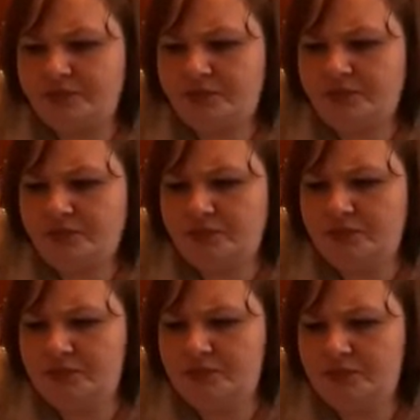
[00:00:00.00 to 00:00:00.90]

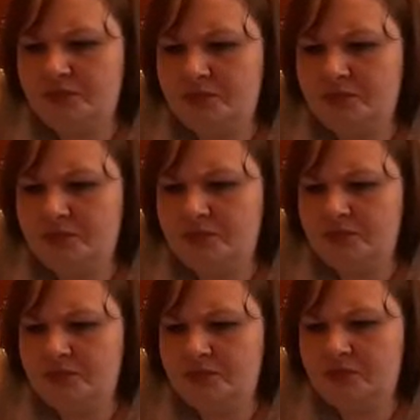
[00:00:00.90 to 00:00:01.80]

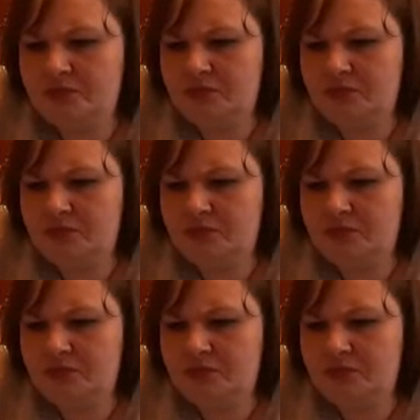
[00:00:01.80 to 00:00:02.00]
[no speech]